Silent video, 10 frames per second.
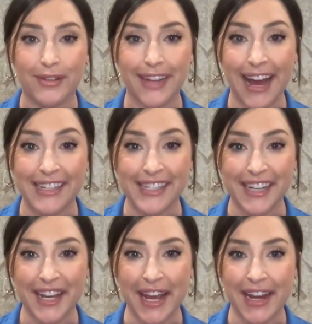
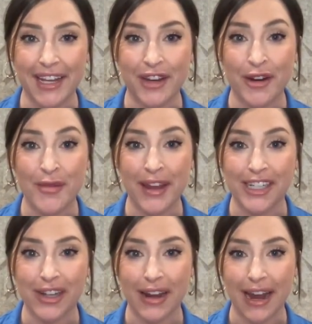Lastly, in Hxro
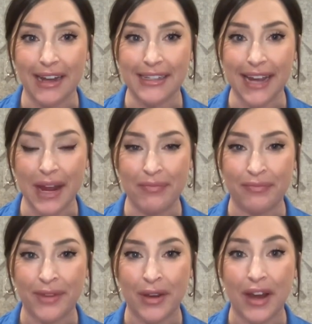Nation content,
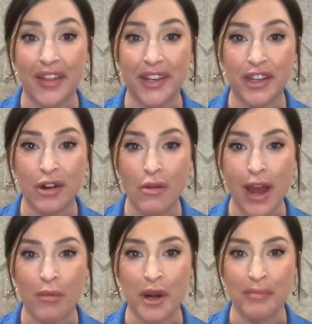on the Hxro
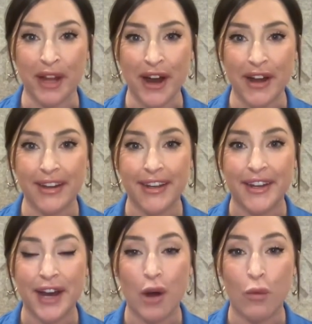Network blog,
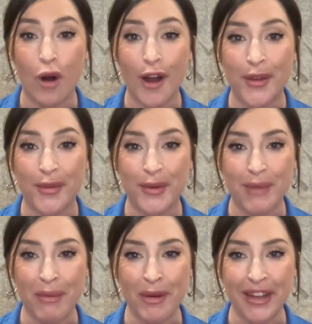a walk through
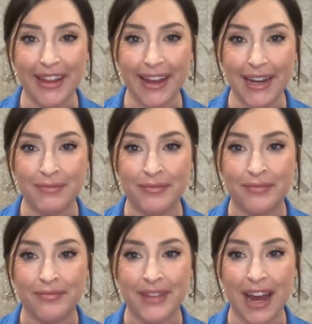memory lane,
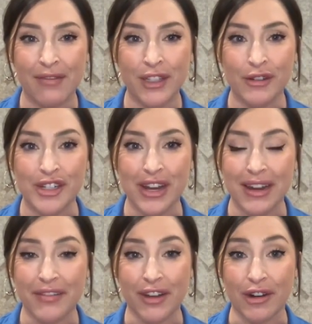the
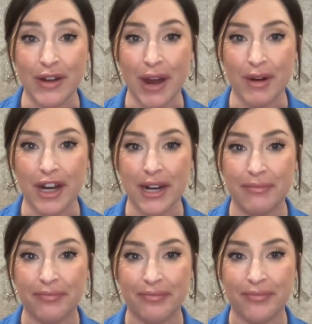evolution of Hxro
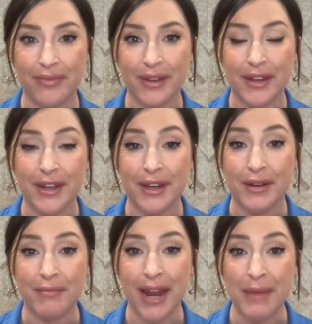Network.
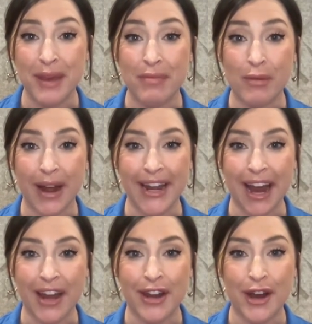Many people might
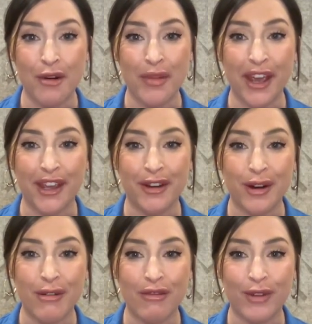not know that
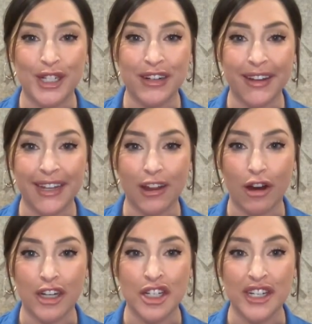Hxro originally
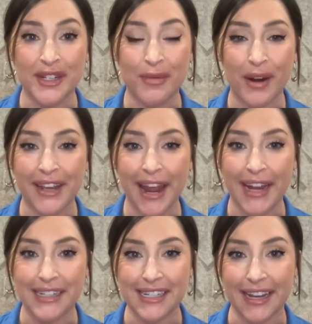launched in
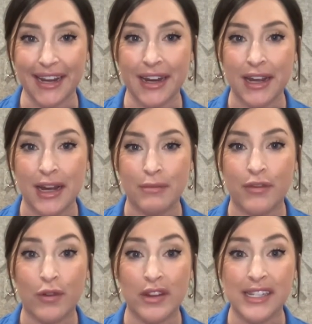2018
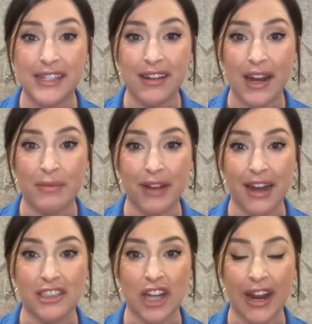before the Solana
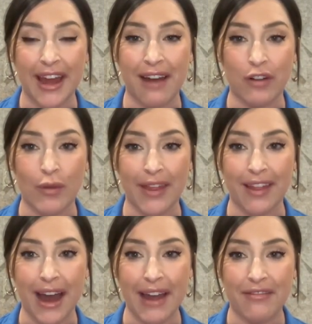blockchain ever went
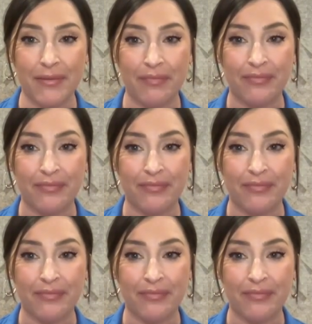live